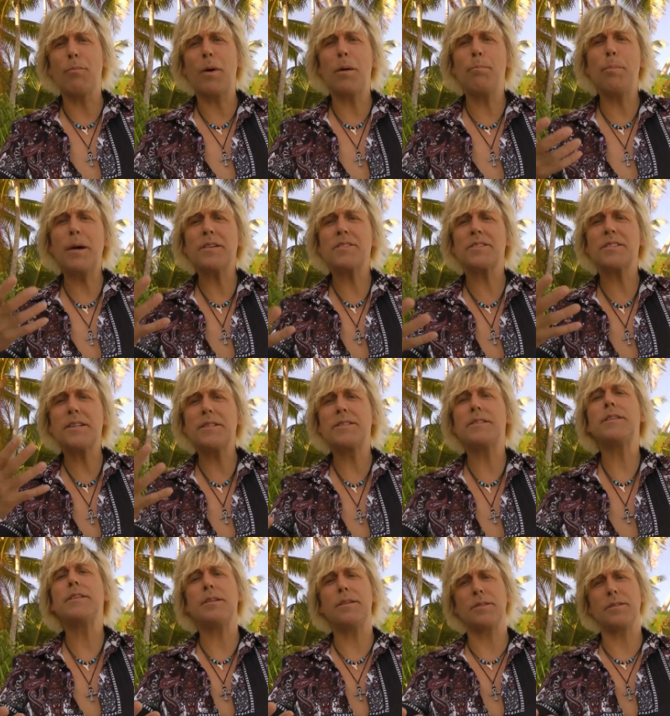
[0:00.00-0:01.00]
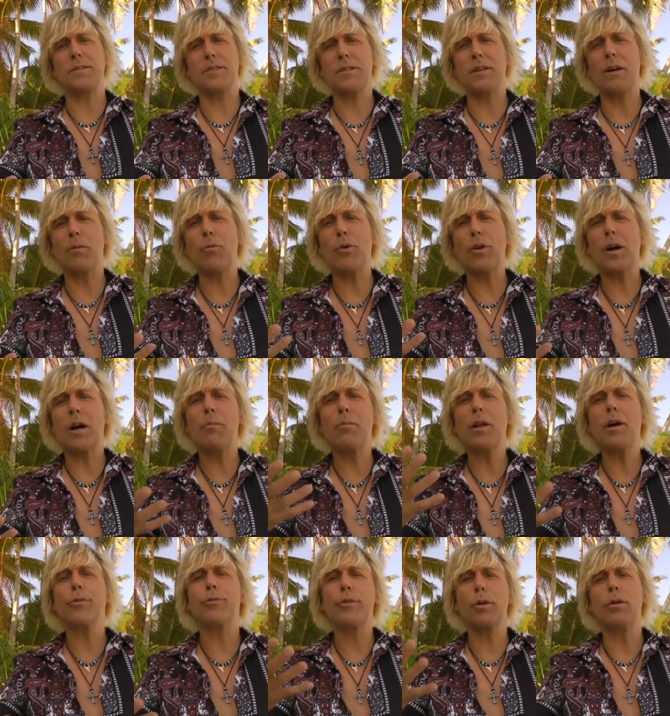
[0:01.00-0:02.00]
My best ideas come when I'm
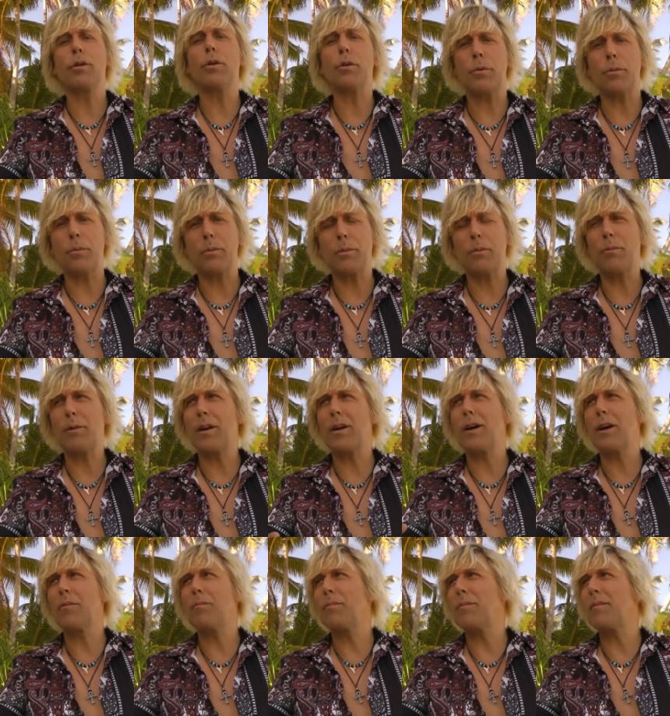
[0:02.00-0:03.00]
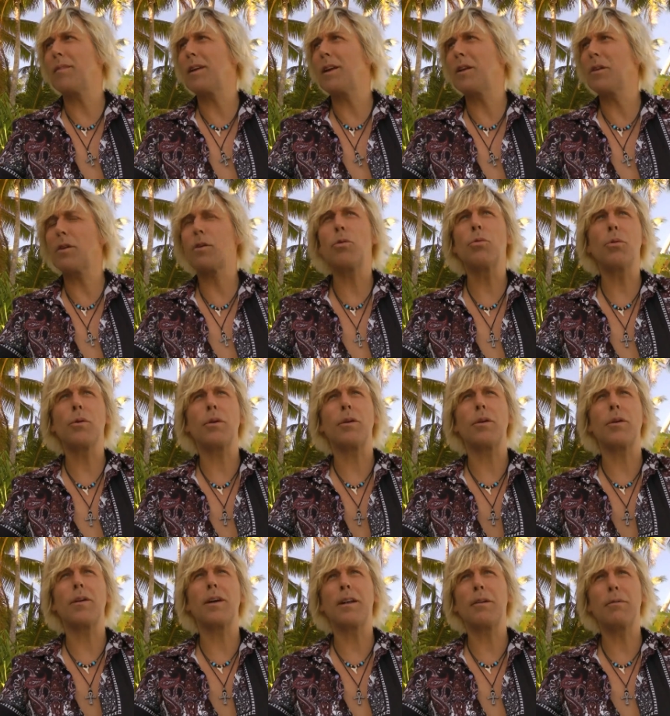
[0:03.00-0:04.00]
left alone, when I'm in the
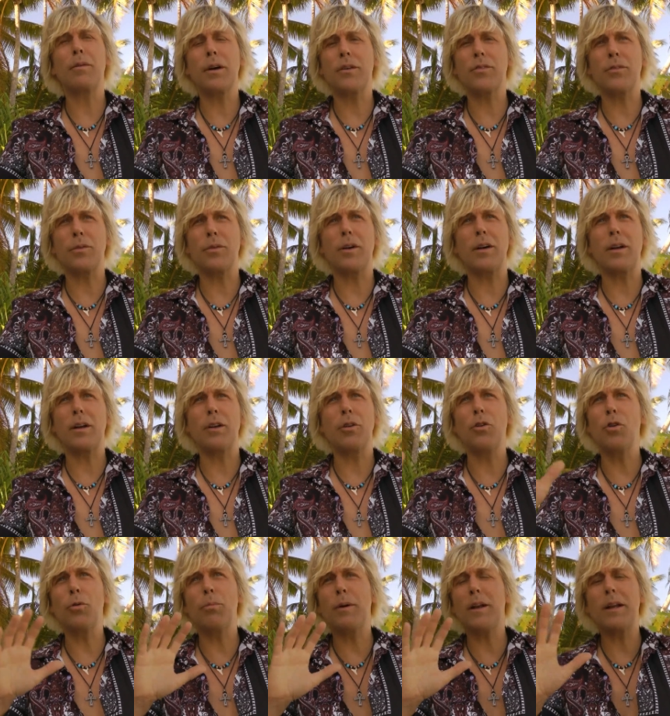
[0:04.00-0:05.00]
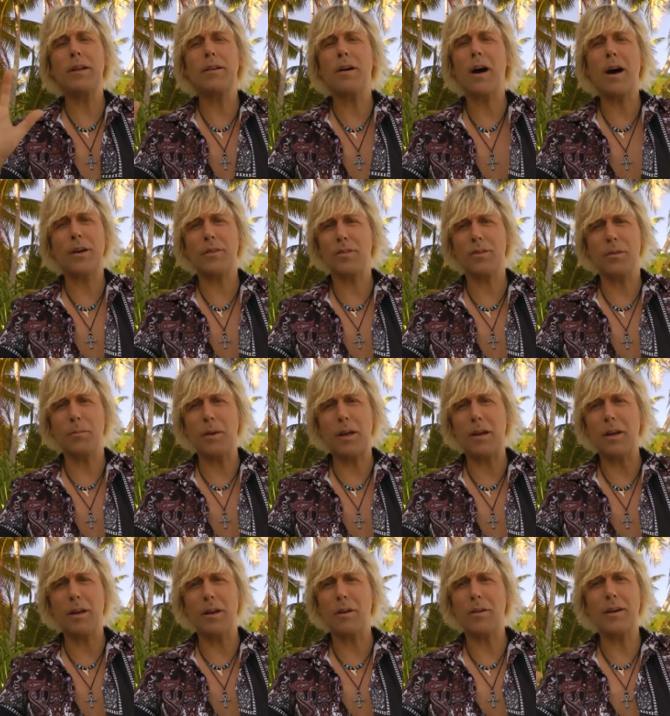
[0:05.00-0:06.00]
corner at a restaurant and nobody talks to
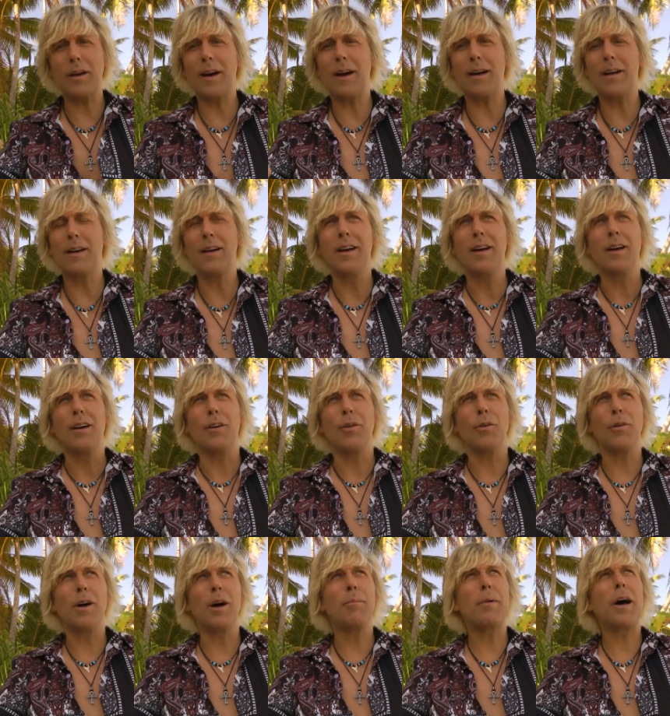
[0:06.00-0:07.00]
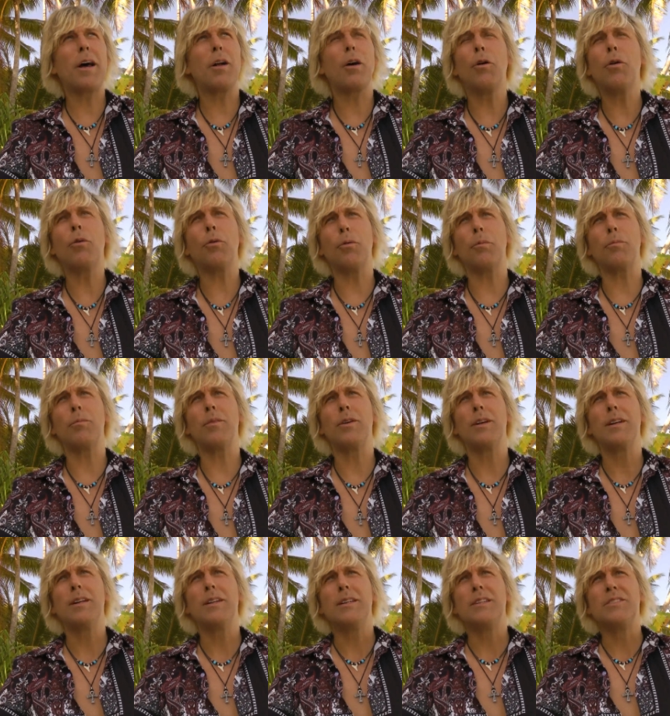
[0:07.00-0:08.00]
me, you know, or I'm at home.
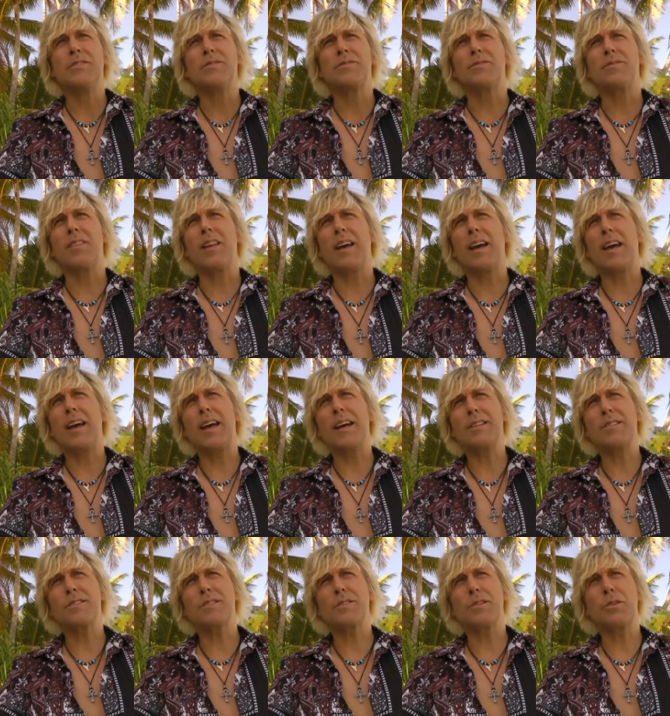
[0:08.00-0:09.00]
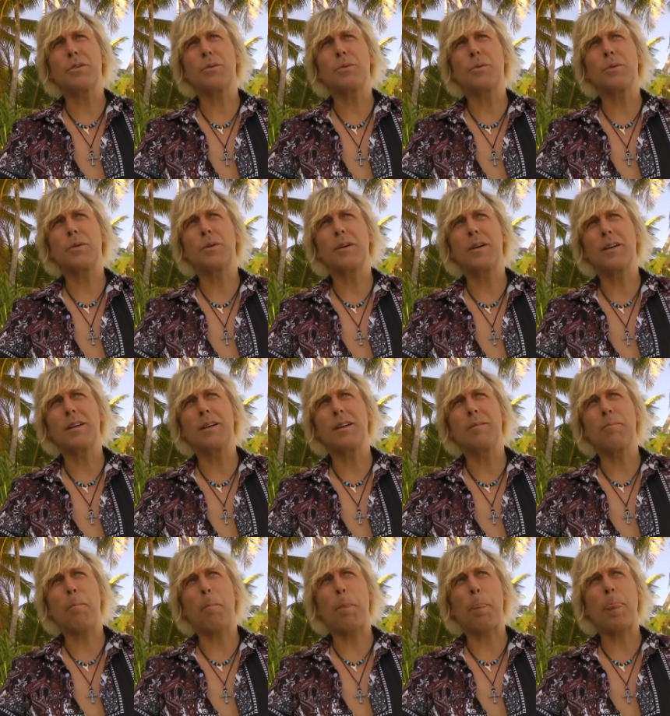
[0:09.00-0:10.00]
And so
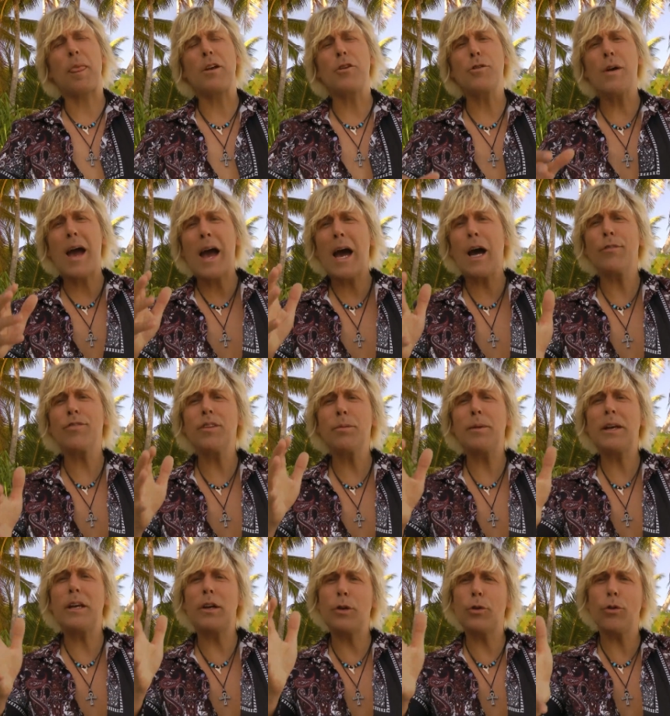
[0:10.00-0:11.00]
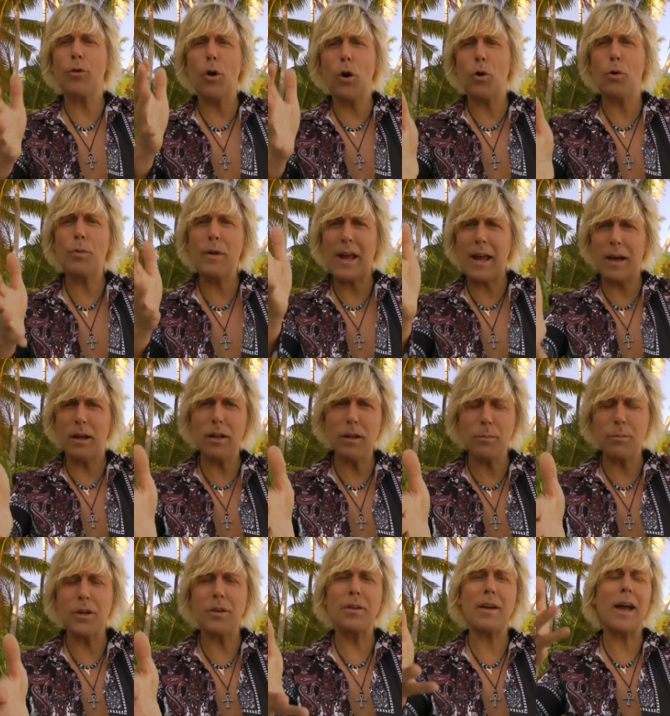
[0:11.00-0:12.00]
you have to be in your own element.